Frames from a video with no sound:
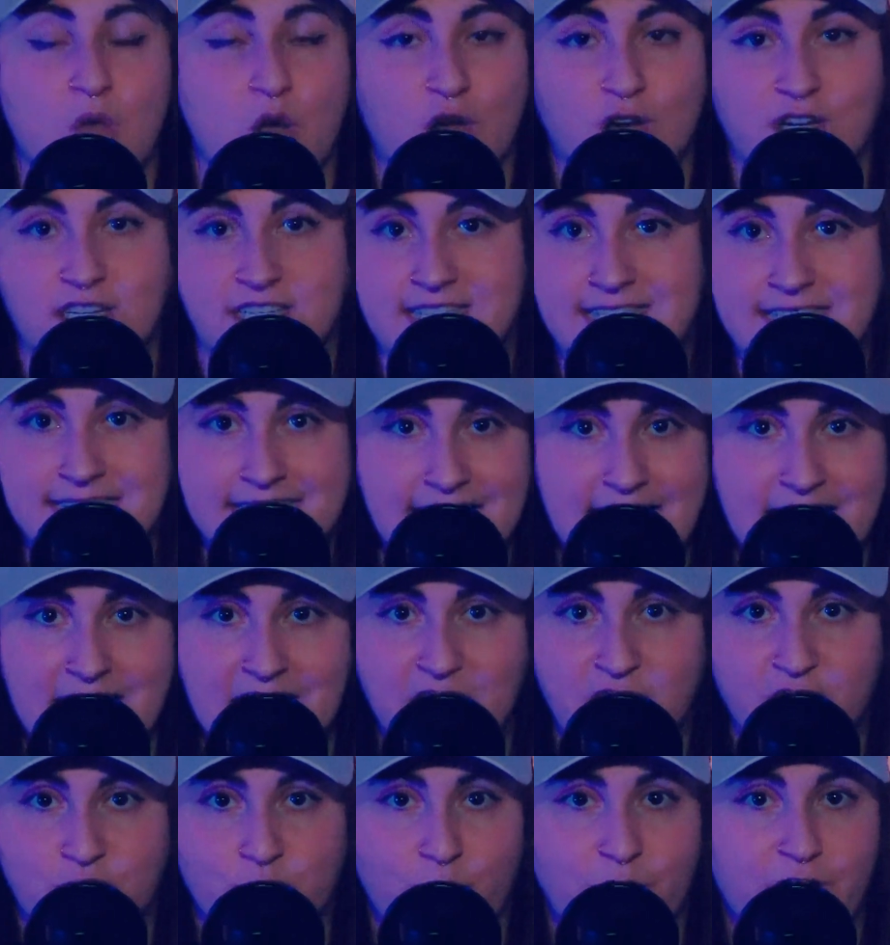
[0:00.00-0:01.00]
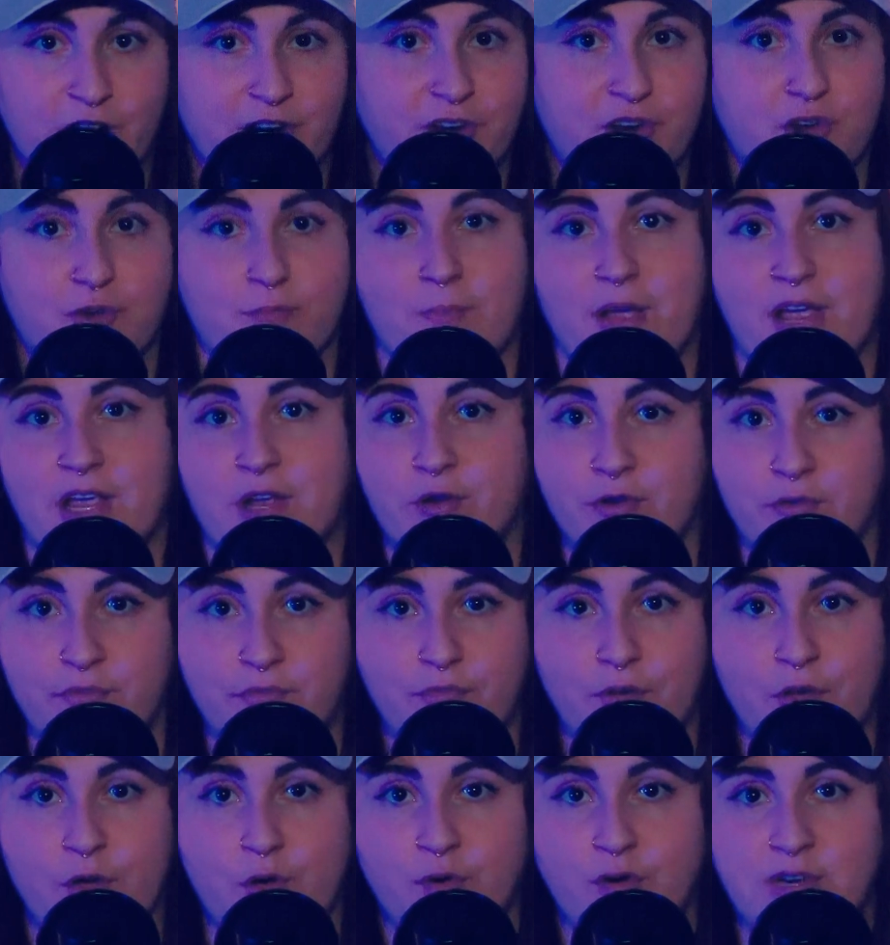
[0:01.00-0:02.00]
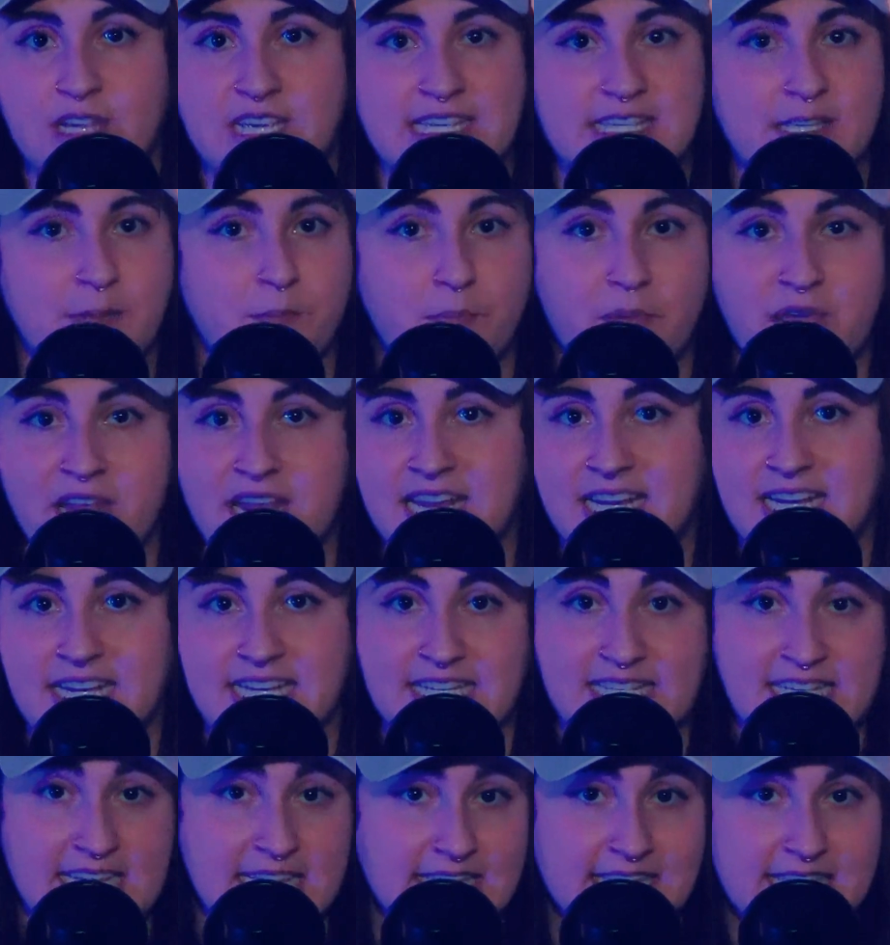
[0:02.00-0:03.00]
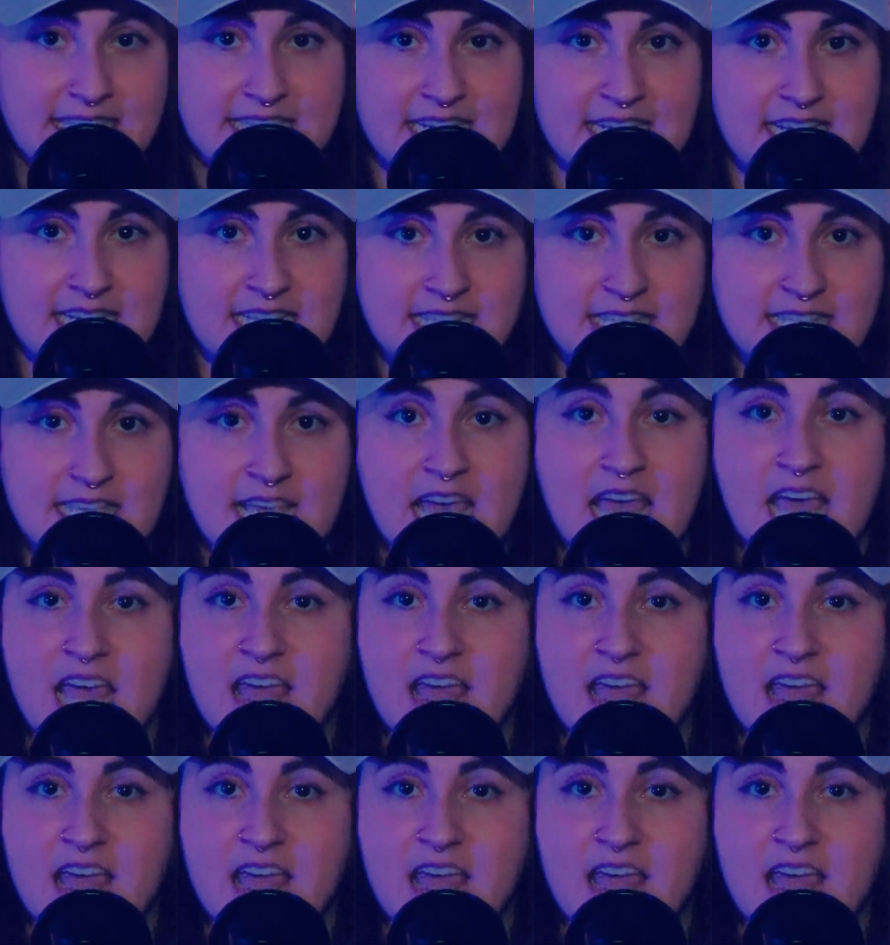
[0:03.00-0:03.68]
on a stage where your microphone is a bit at a distance.